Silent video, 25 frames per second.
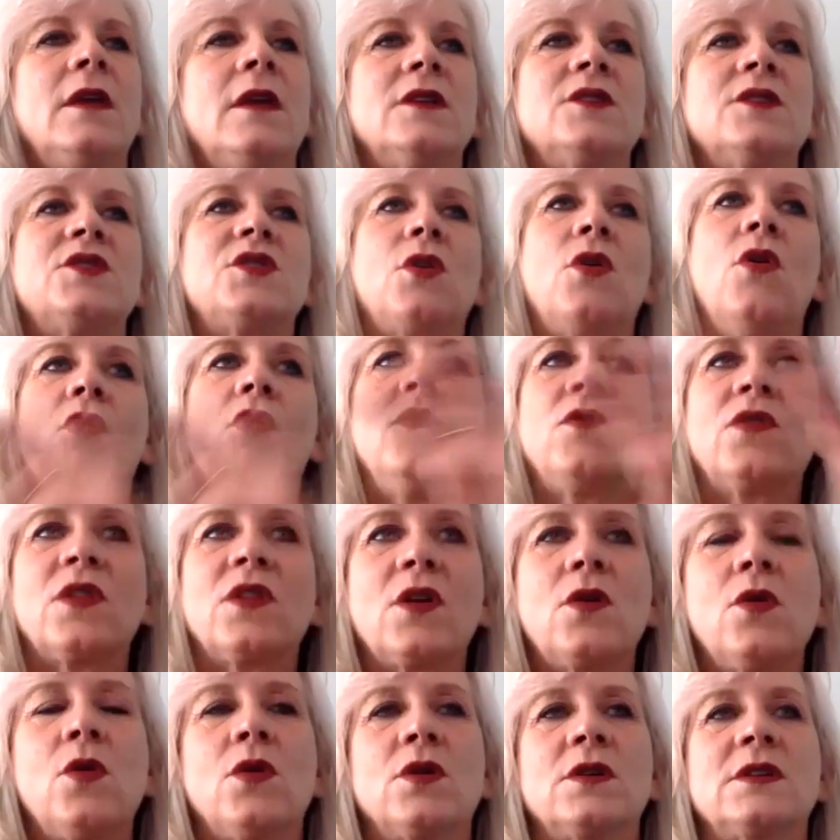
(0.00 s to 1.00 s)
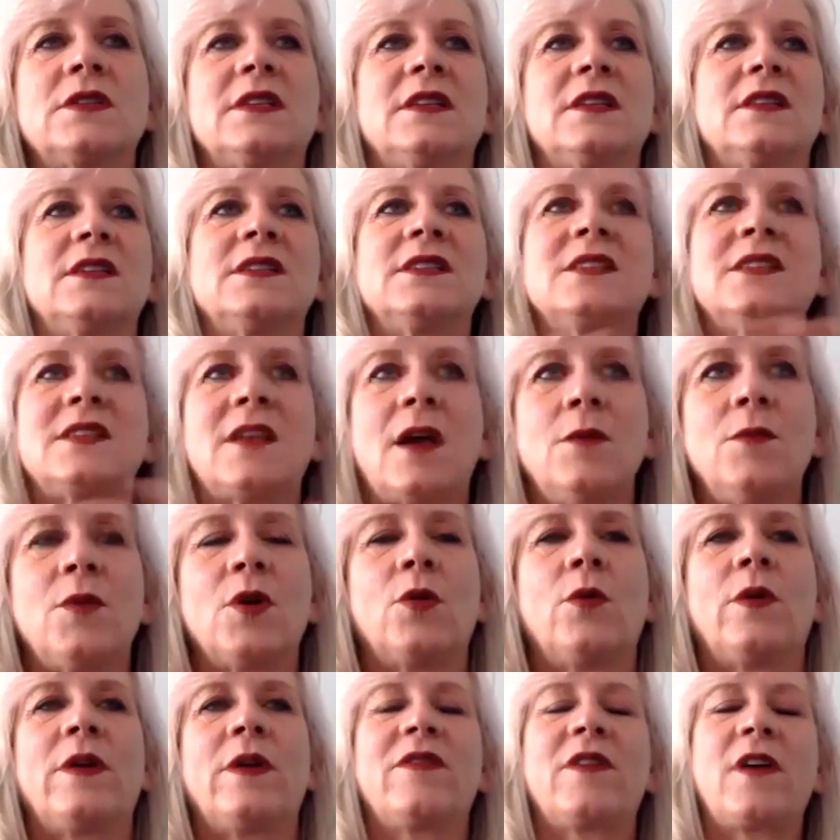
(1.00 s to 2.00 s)
So over the course of the
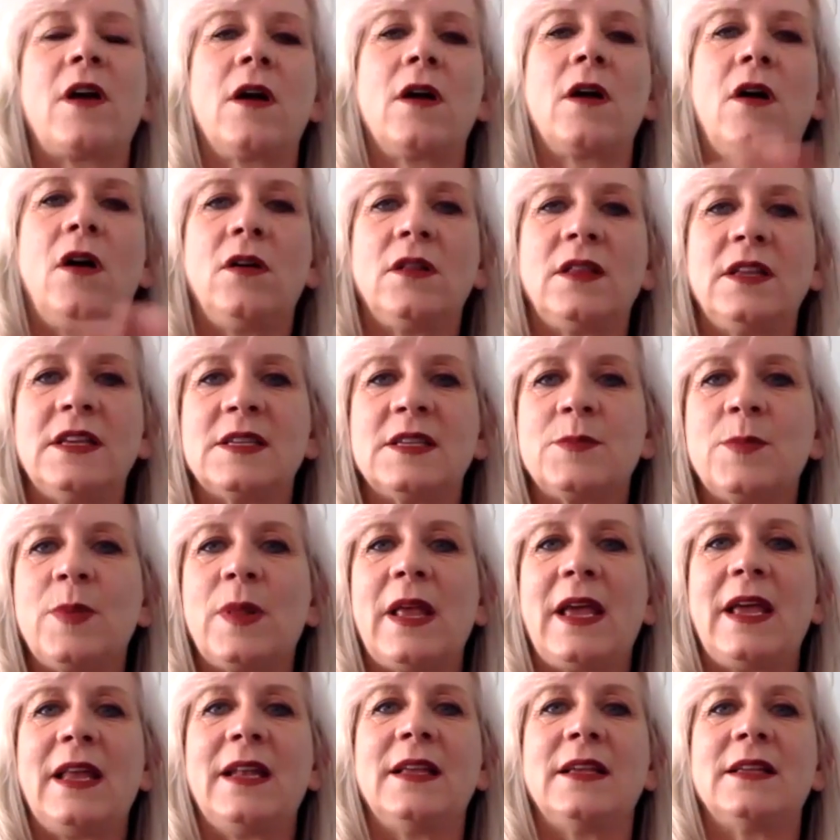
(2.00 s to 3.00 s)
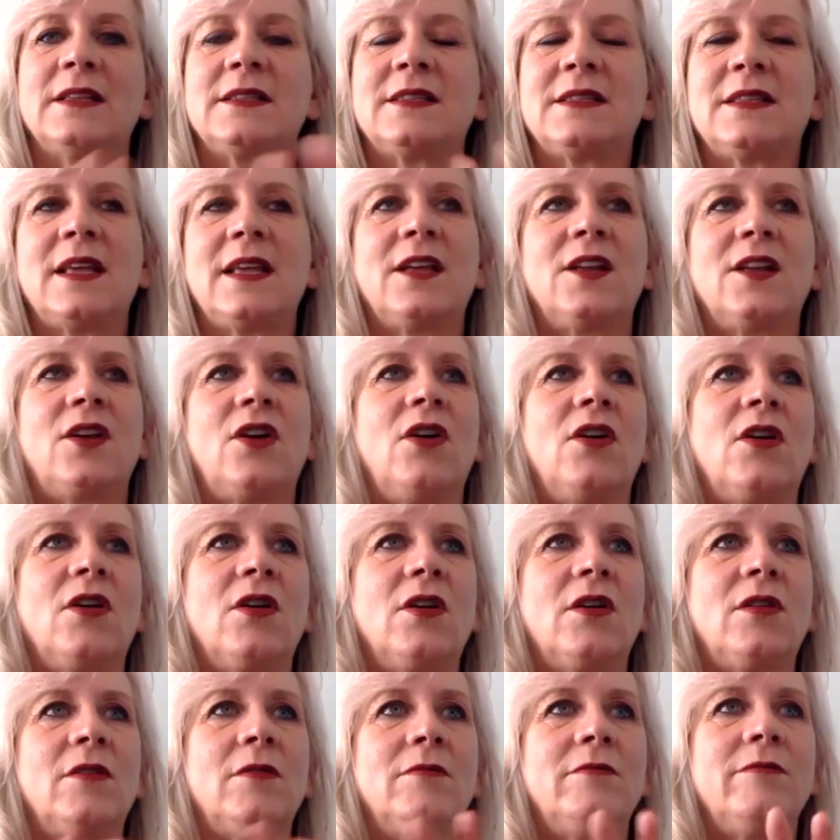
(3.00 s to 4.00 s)
summer, we've got all these planets that
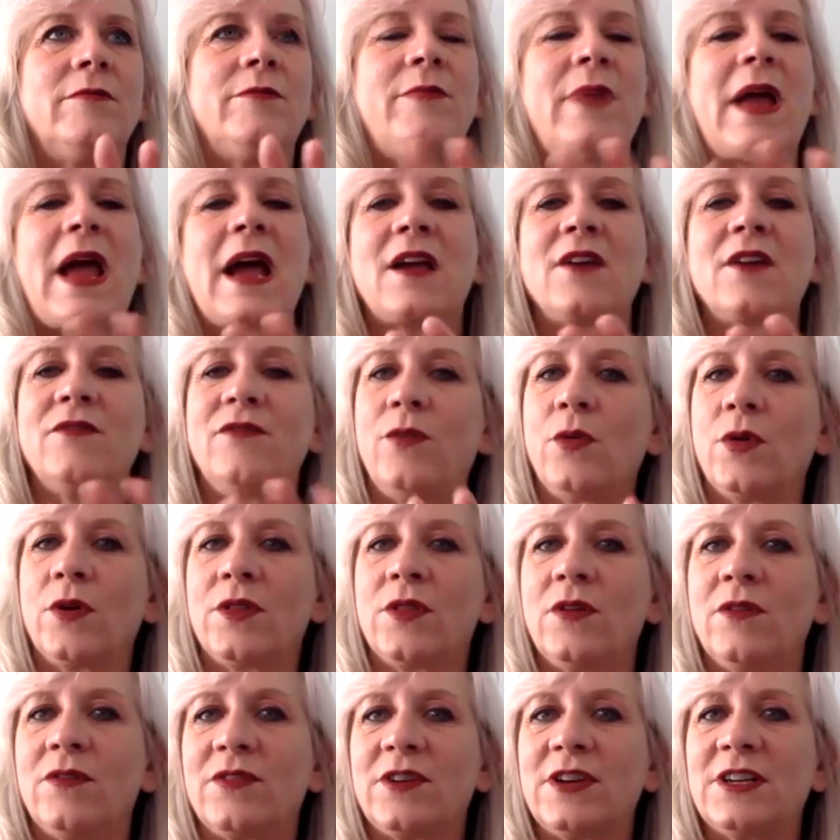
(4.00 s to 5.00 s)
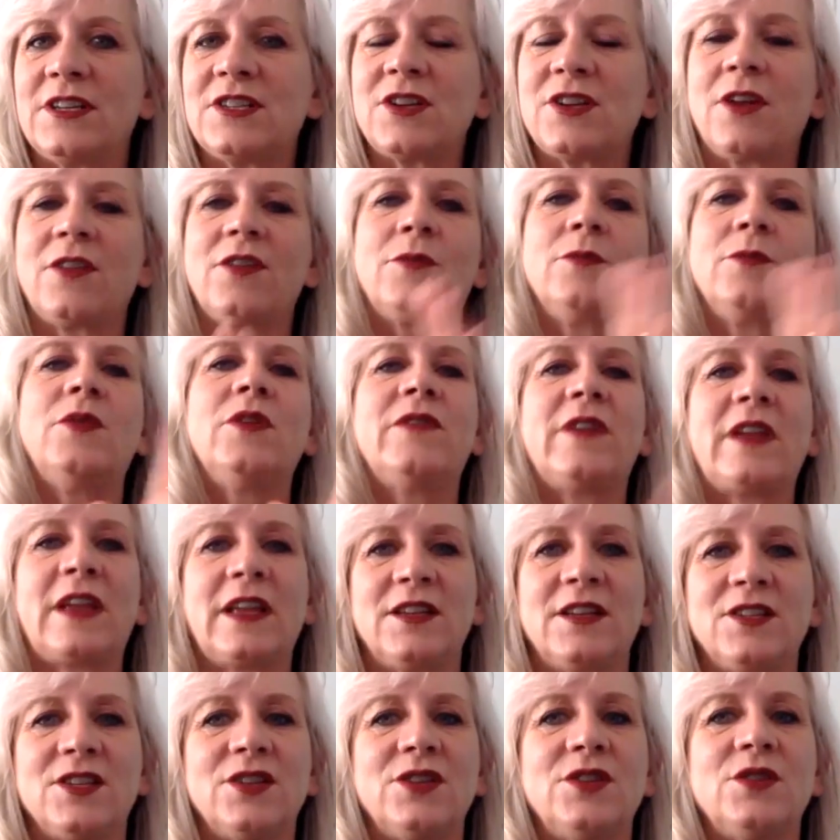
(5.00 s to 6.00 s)
are back and forth over each other, moving
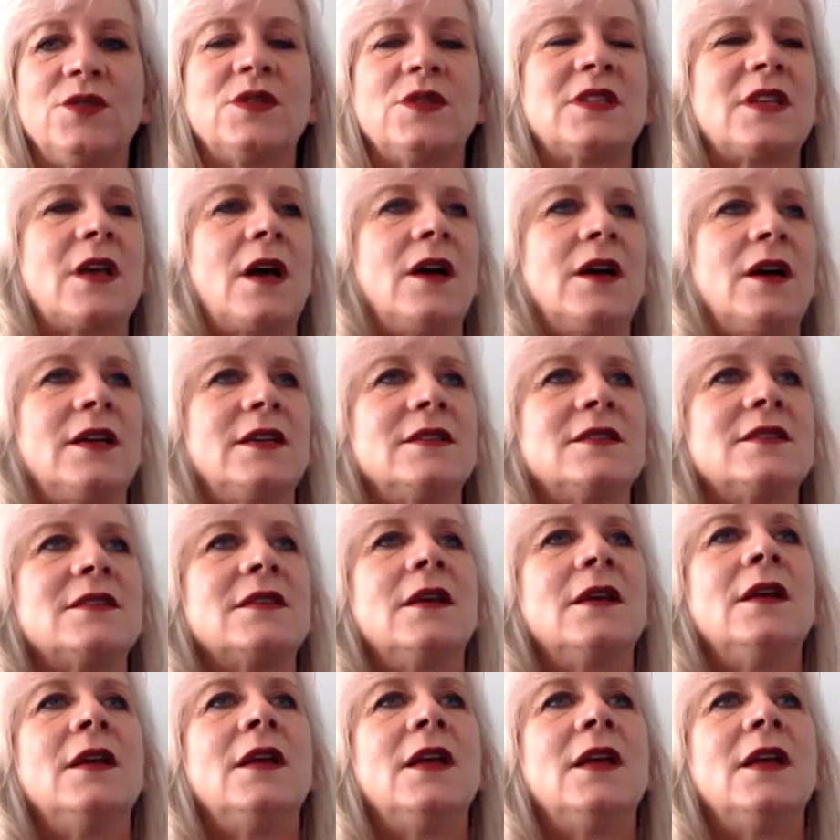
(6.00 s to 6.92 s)
into new signs.